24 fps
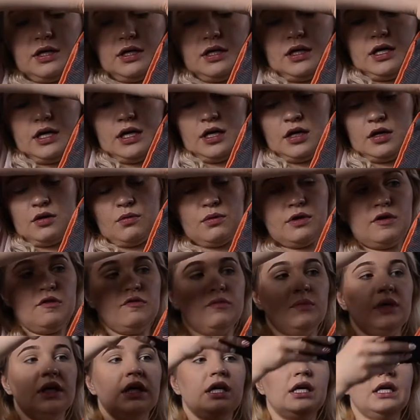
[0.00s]
here with
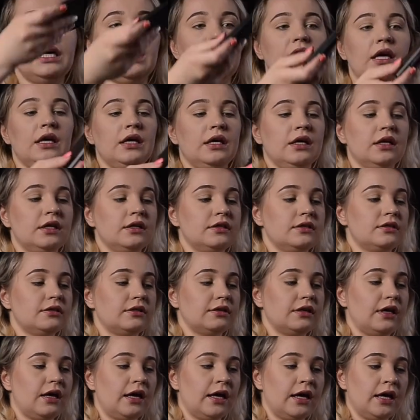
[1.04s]
me is
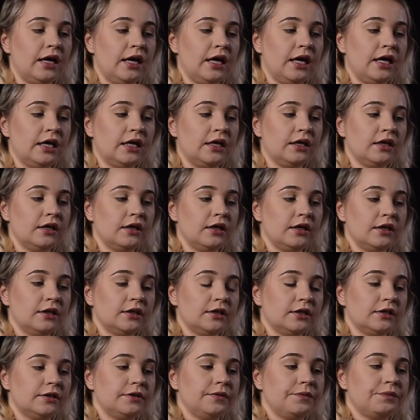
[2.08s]
a
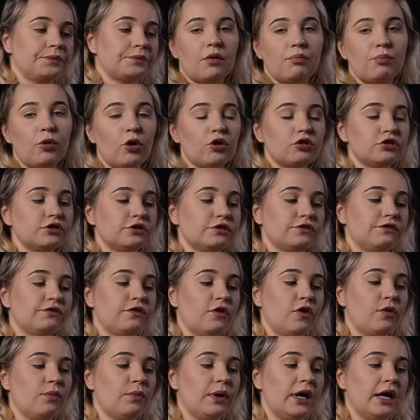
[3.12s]
box
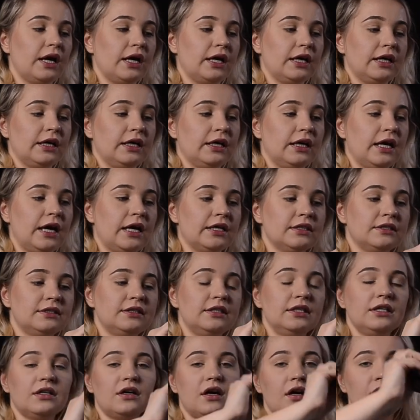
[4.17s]
for my
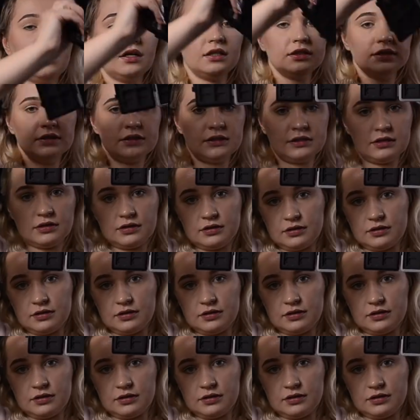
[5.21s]
SD cards.